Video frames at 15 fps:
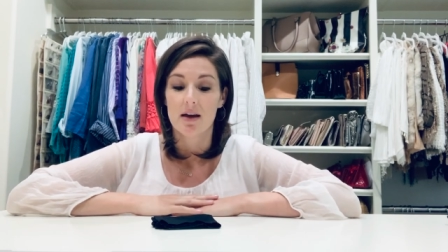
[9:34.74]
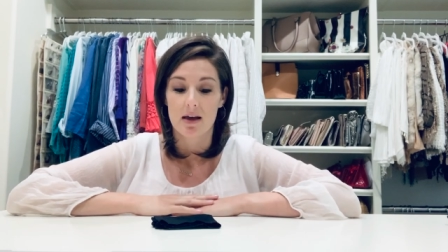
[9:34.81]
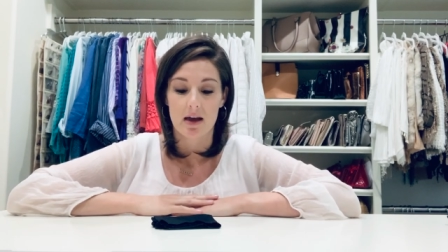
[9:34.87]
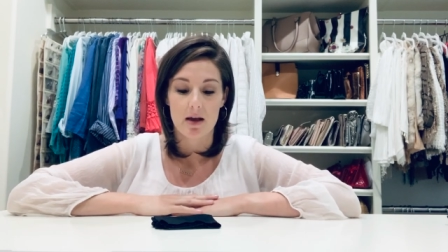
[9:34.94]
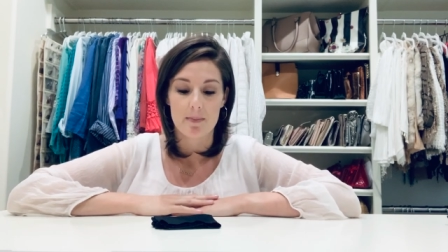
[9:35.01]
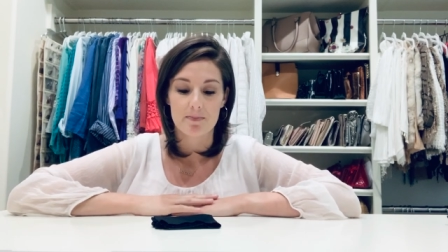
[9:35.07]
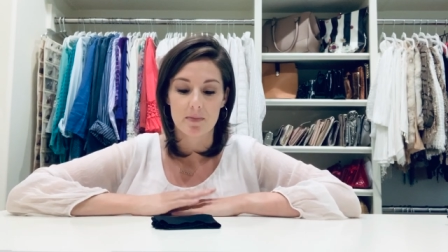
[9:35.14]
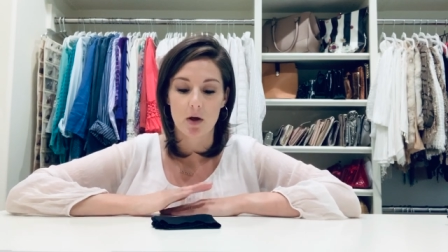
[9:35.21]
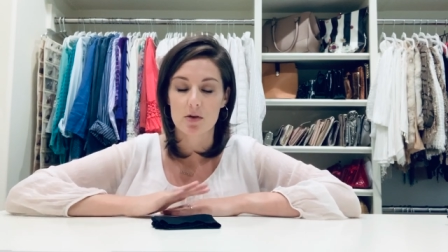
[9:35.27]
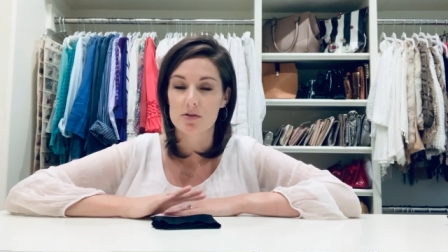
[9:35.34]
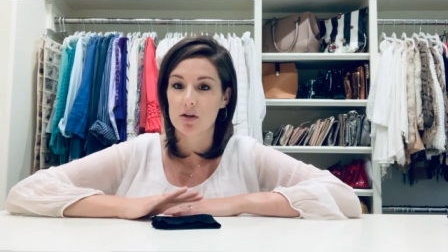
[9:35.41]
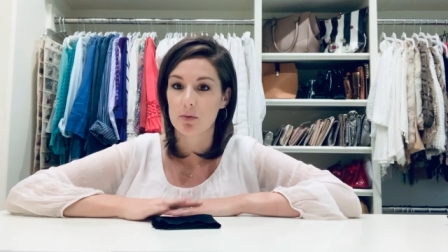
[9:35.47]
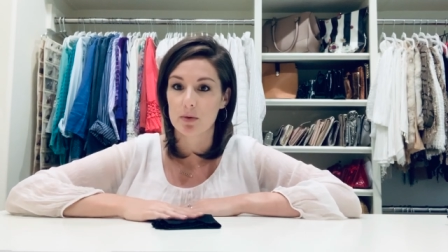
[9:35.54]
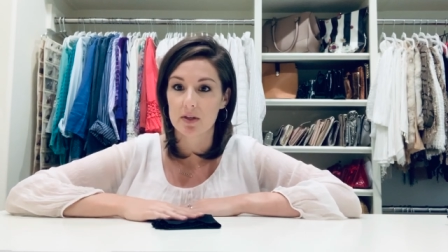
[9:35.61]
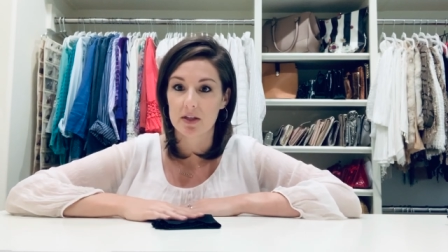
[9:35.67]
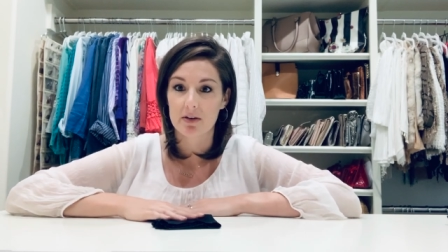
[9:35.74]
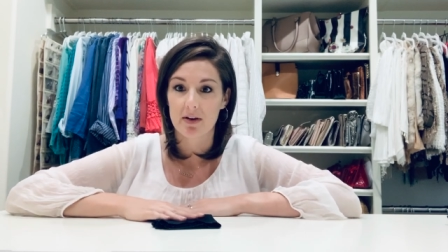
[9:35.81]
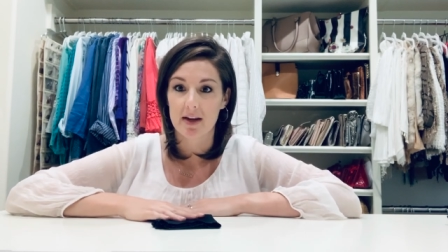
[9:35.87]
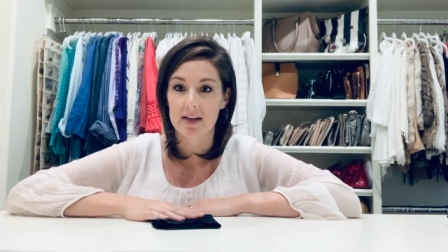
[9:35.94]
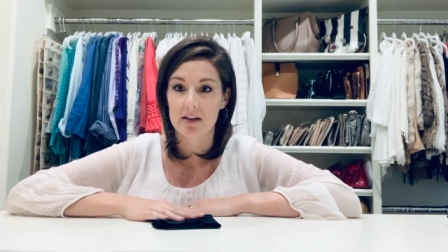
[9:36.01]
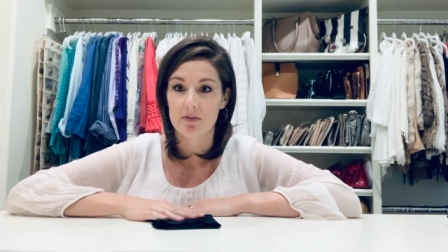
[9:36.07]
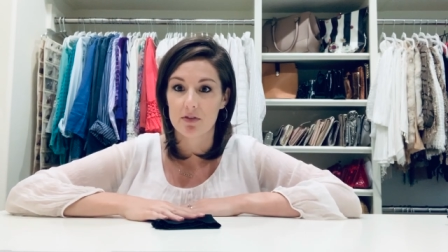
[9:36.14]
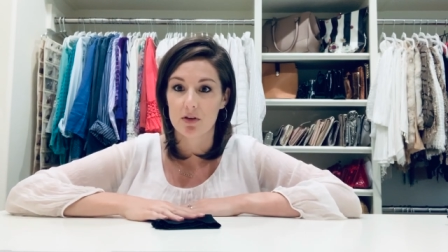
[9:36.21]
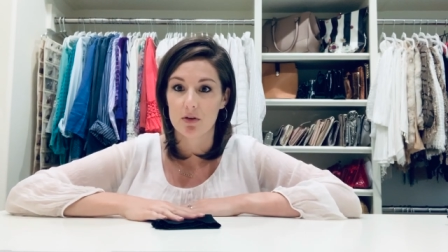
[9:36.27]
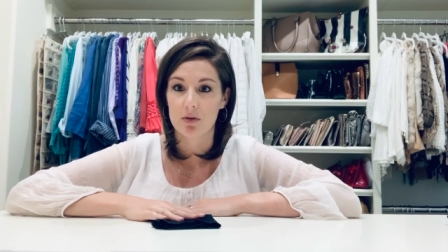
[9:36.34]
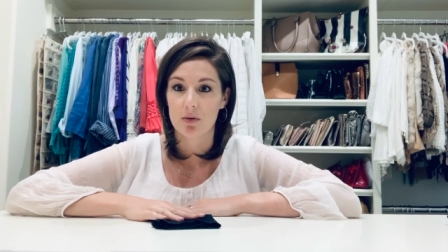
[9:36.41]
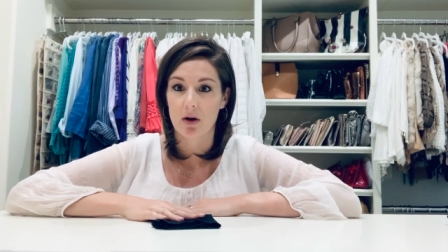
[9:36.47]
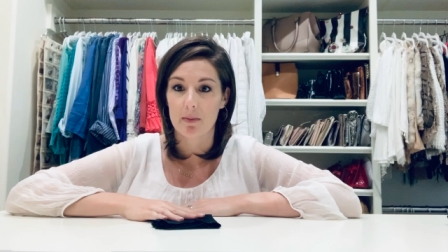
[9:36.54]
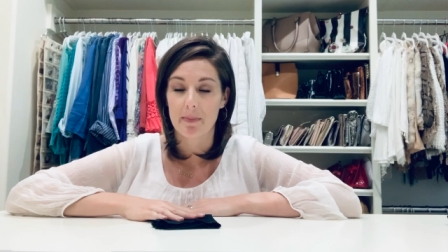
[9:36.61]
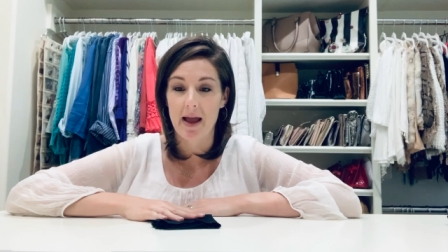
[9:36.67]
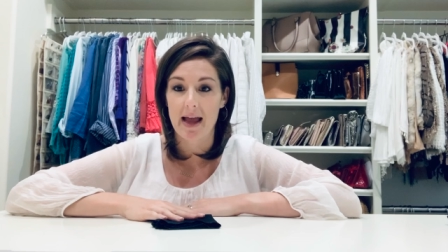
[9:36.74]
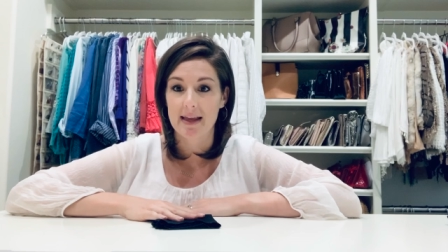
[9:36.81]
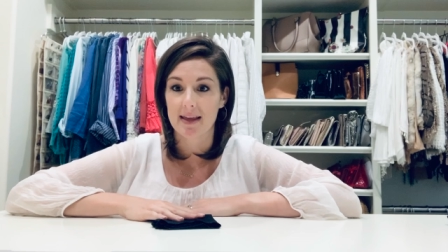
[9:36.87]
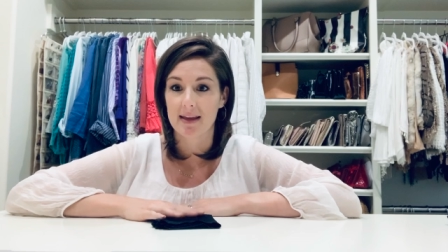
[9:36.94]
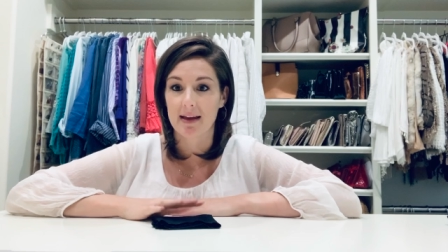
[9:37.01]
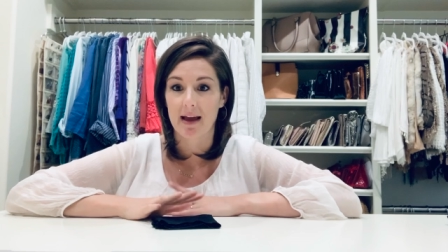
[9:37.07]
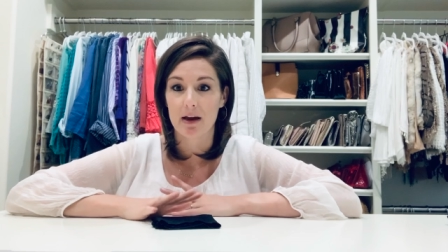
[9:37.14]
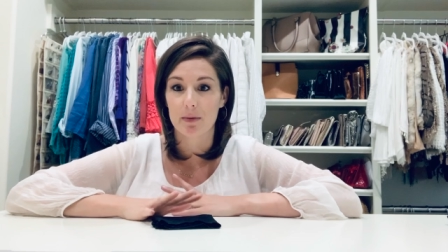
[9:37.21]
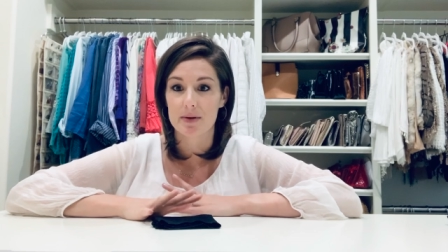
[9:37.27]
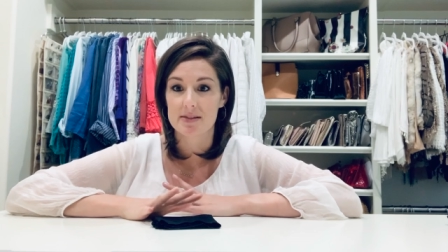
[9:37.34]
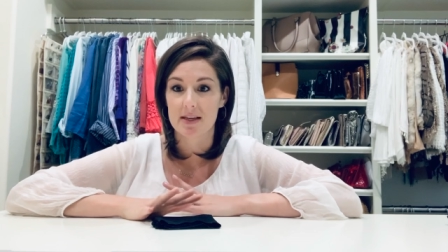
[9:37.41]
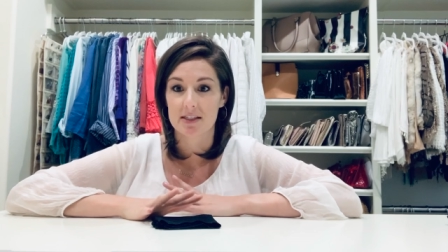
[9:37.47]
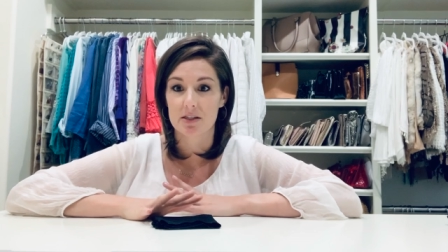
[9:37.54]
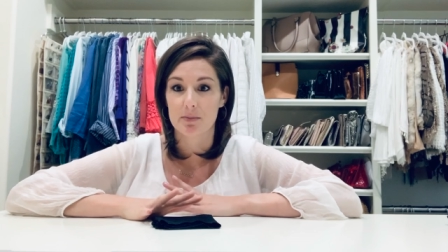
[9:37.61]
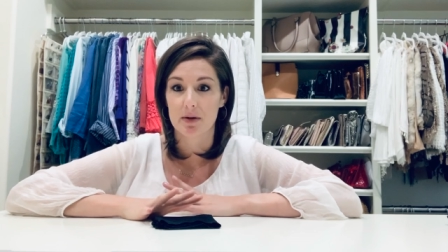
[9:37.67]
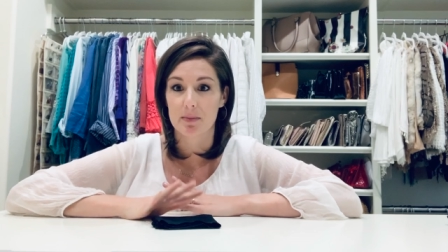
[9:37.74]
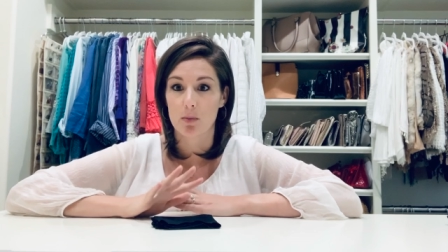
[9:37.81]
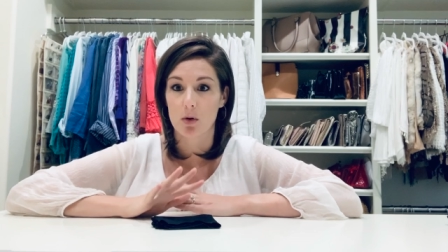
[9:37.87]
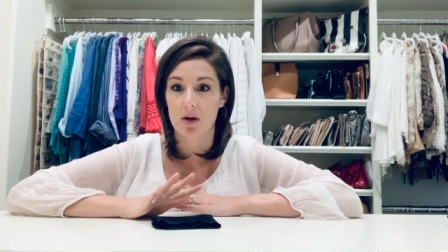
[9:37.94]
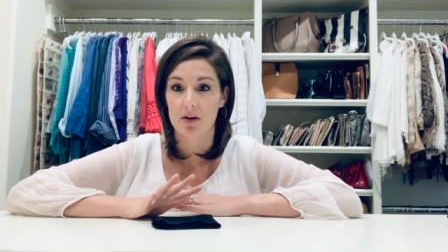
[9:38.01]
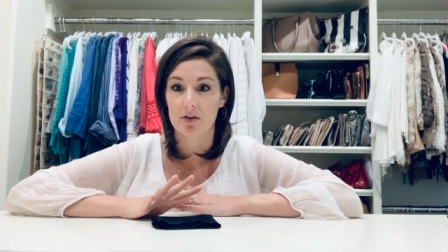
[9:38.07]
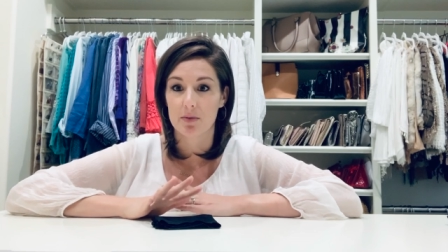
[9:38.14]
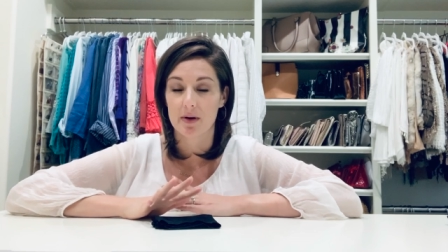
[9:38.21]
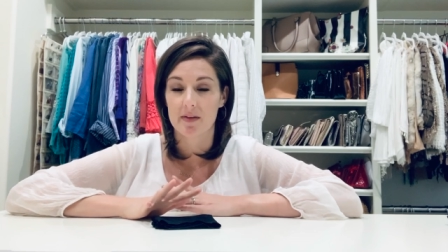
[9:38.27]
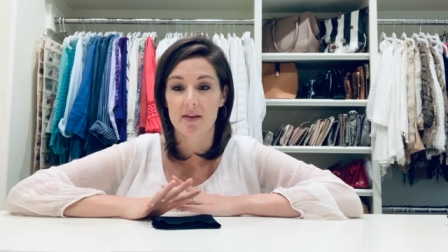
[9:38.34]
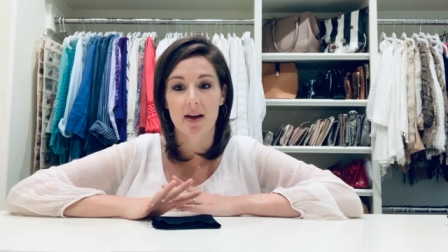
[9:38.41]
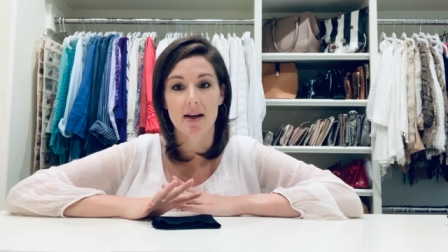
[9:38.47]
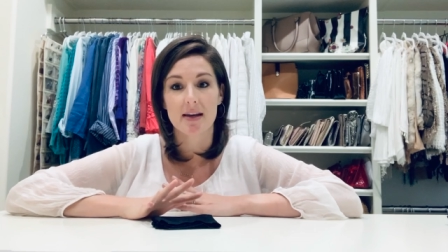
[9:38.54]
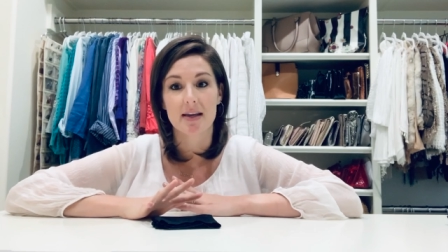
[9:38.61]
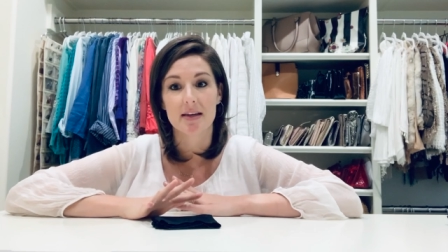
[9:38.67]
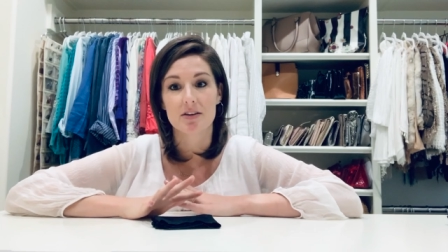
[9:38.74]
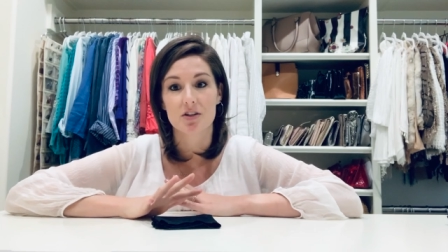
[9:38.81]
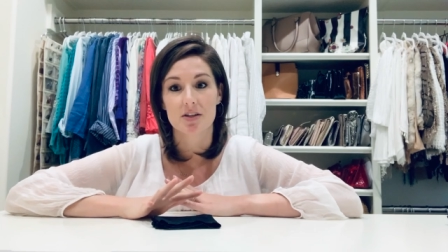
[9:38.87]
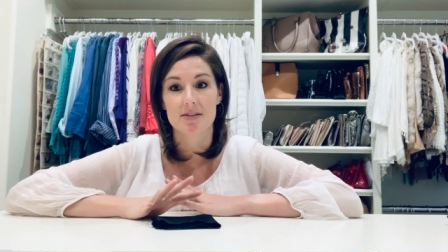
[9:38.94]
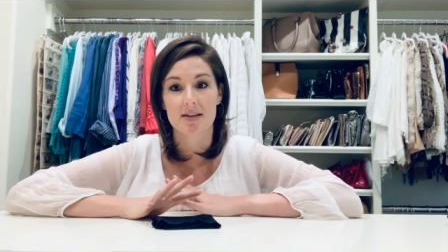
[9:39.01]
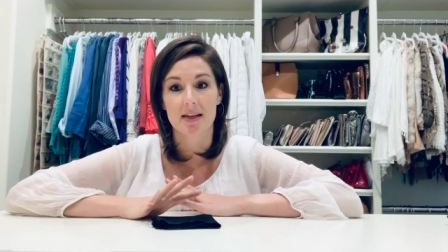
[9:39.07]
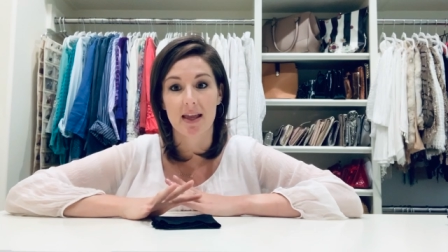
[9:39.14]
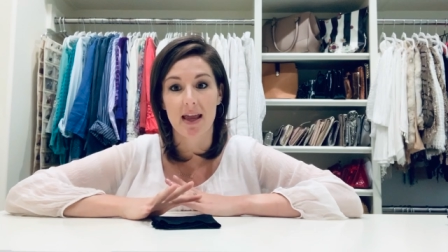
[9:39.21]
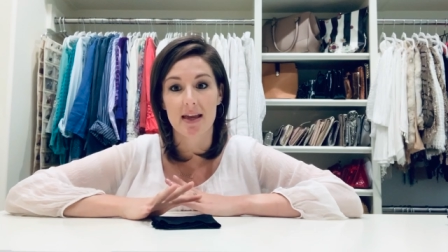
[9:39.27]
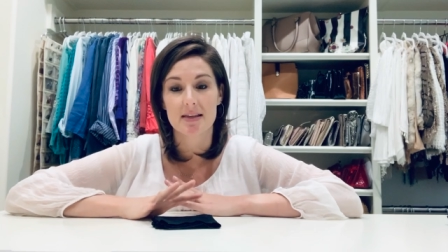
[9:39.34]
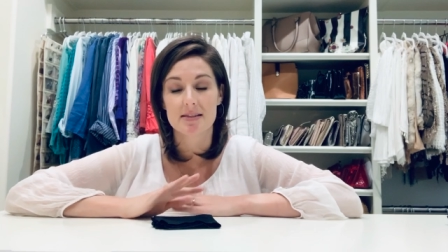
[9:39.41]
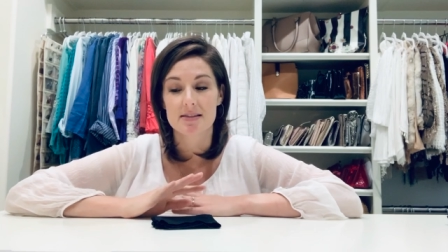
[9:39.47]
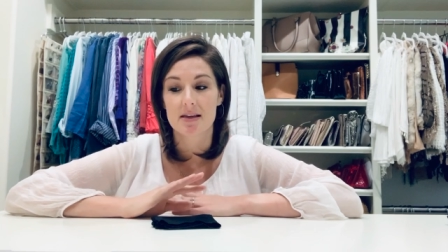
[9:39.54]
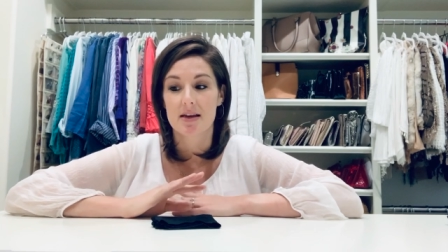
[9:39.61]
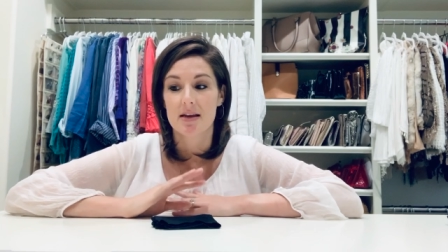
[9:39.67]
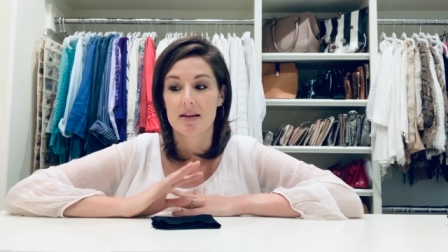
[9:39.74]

Um, also really great if you are packing. I always like to bring more underwear than I need just in case.